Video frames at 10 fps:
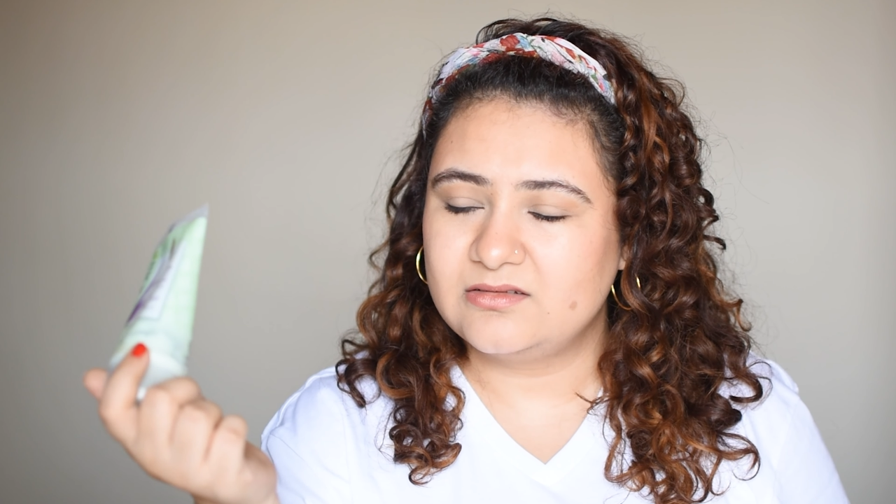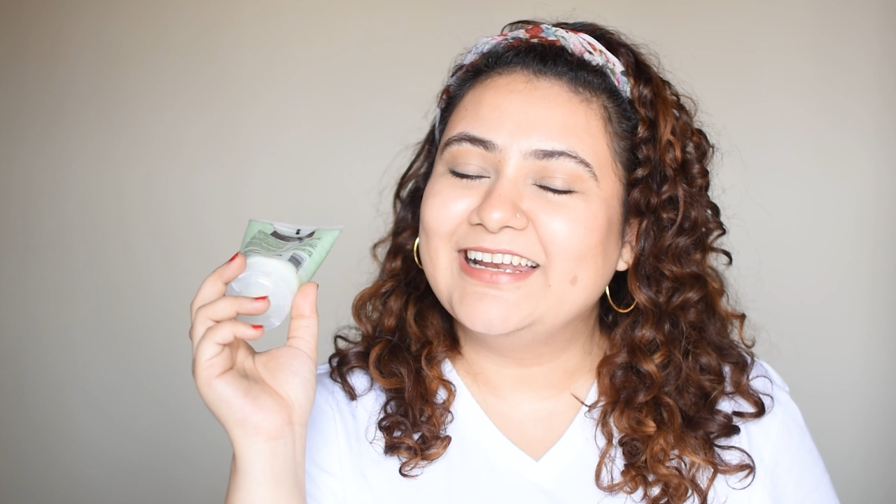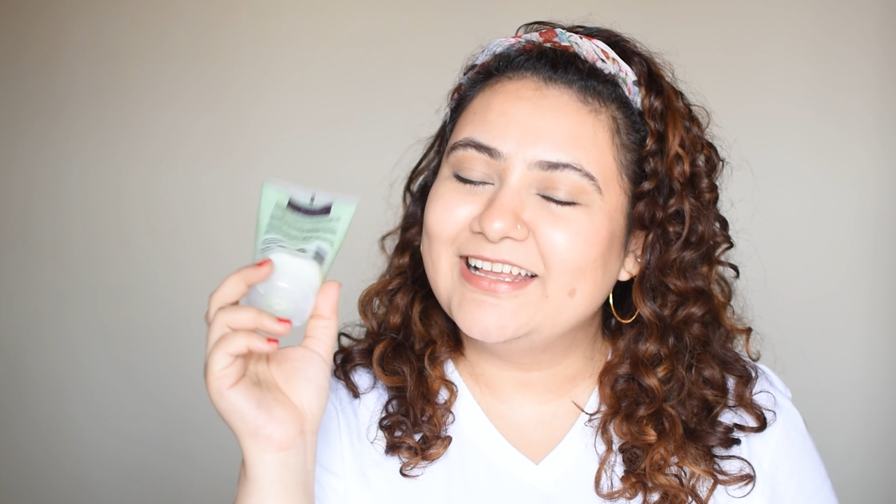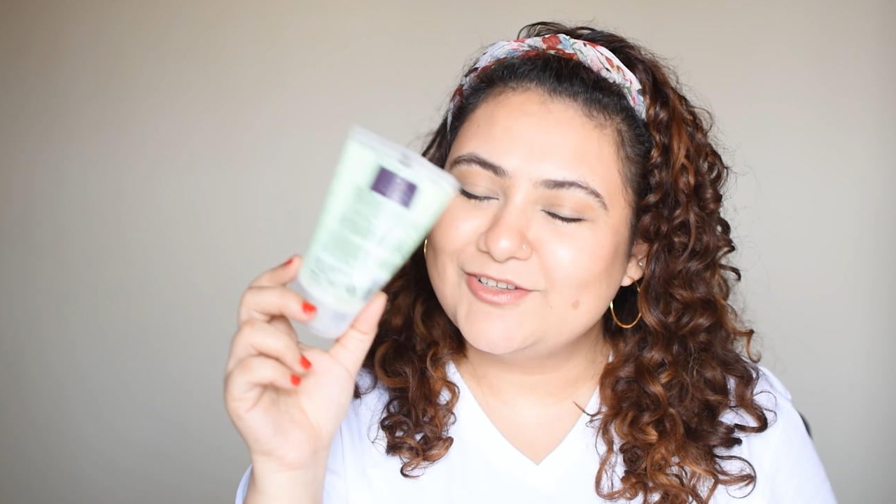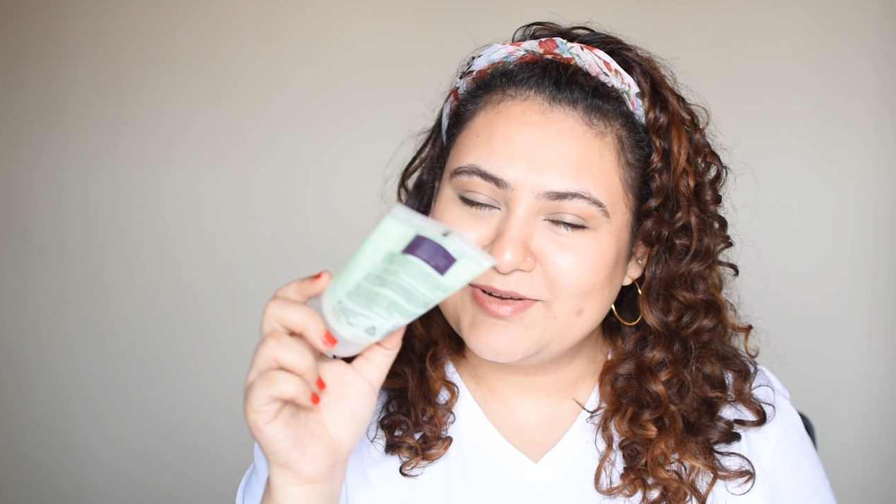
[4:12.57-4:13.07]

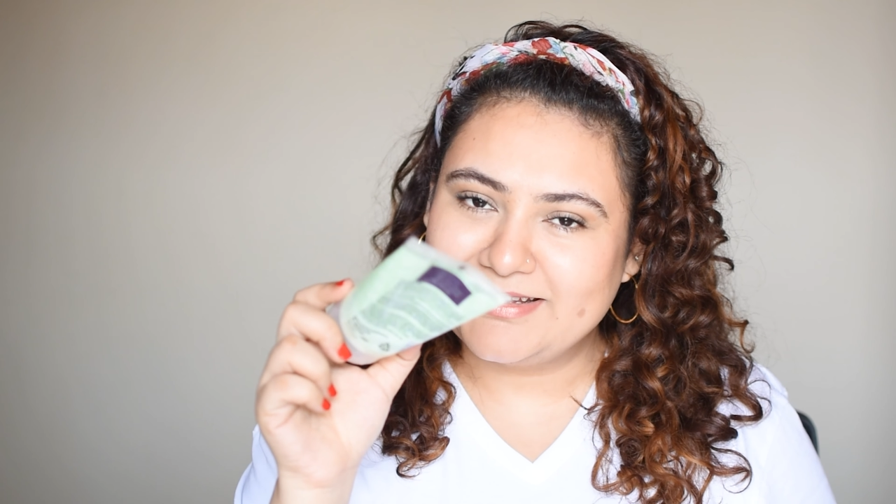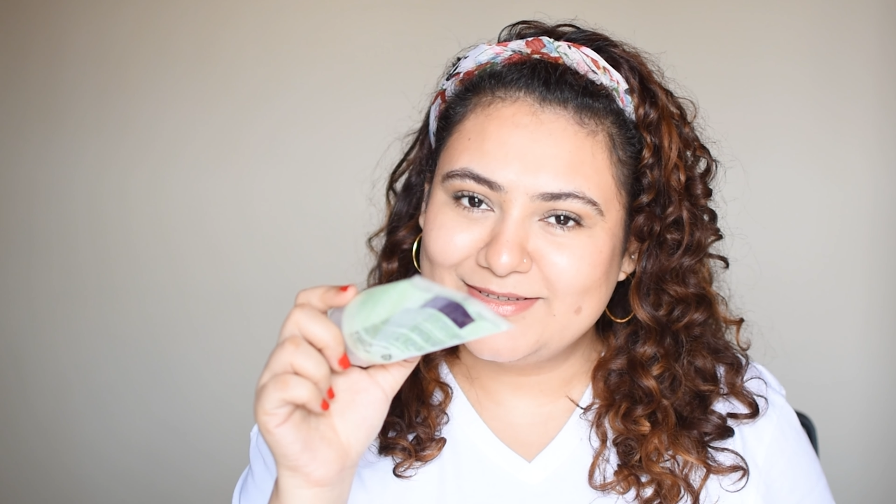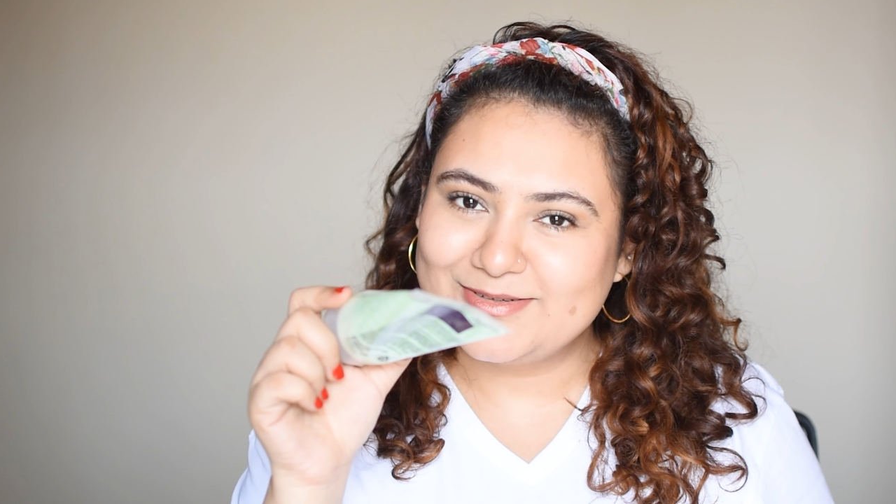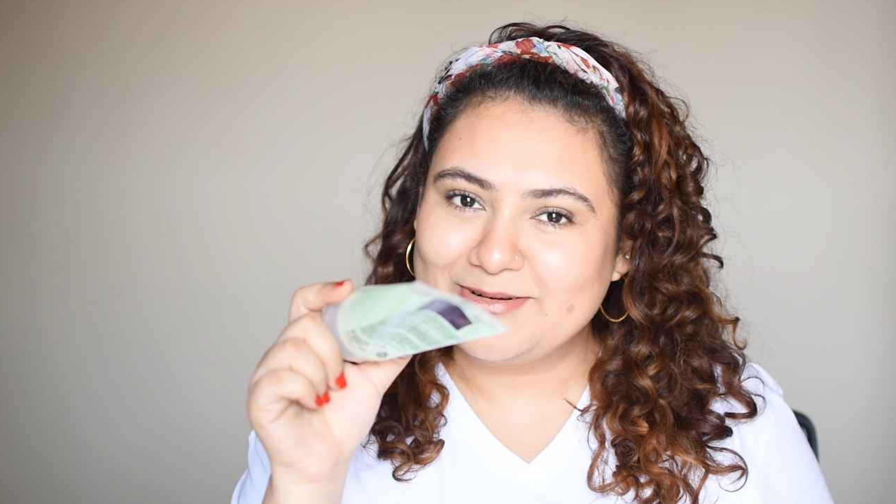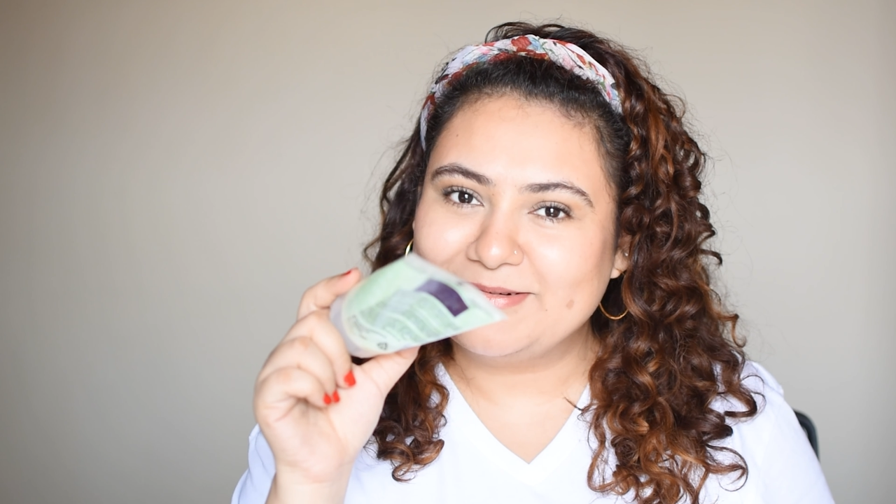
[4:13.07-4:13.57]
And as you
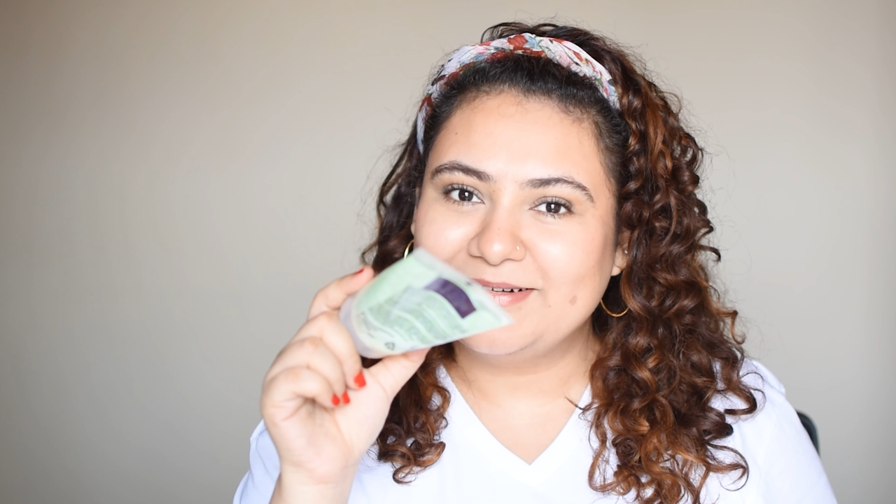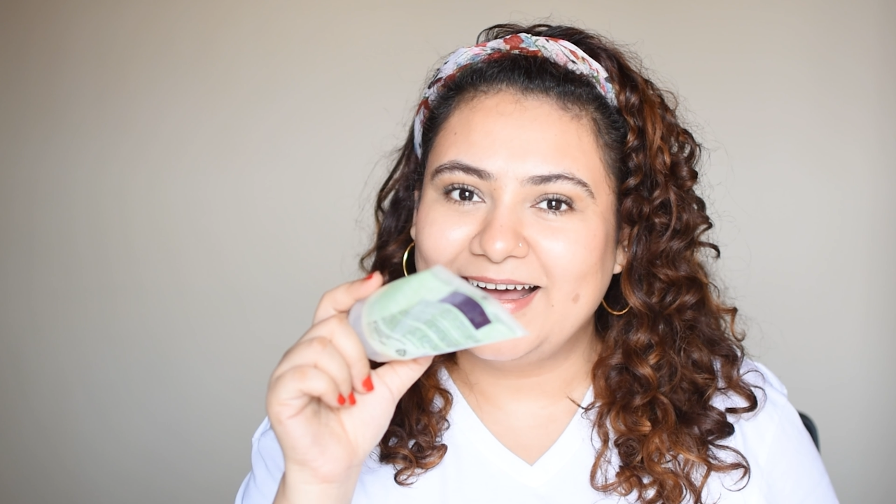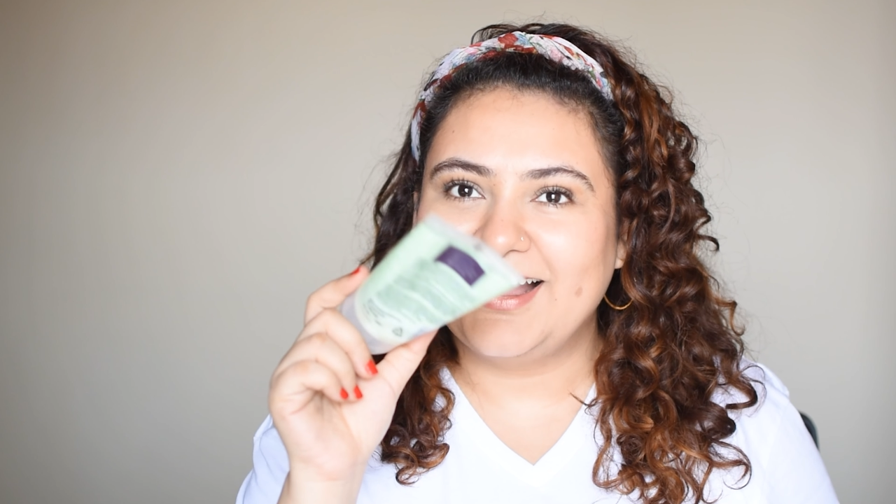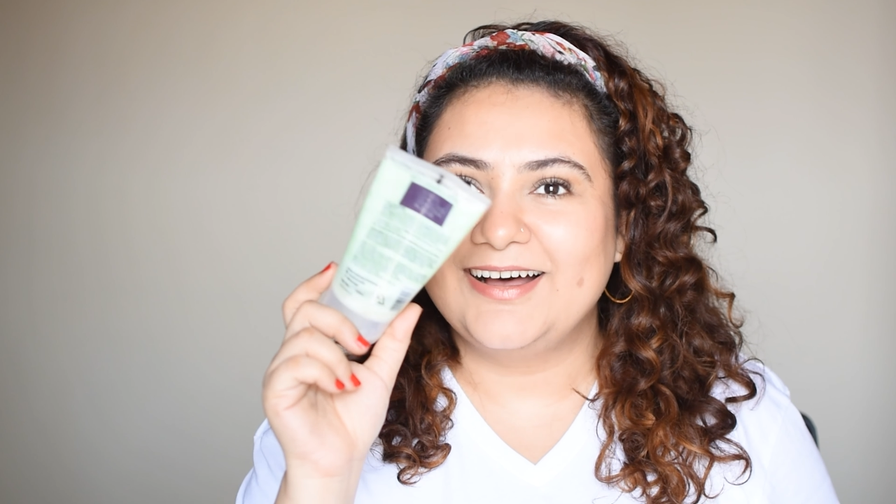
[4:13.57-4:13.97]
guys know,